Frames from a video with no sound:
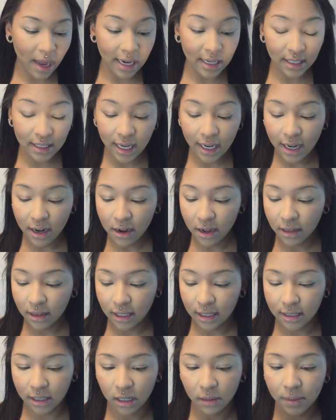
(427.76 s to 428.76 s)
I just take it on
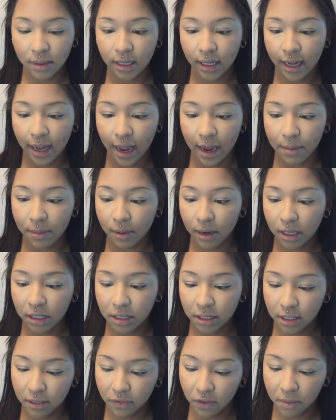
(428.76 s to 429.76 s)
this Urban Decay brush.
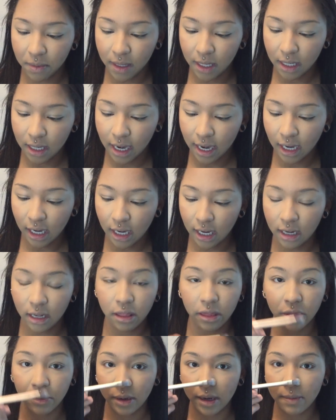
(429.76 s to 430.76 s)
This is from the Naked
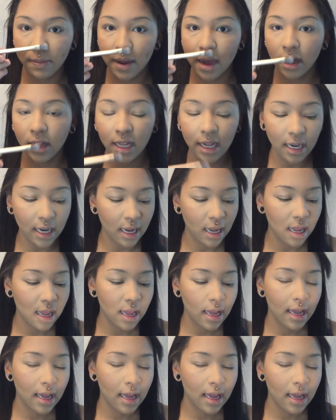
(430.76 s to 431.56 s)
3 palette.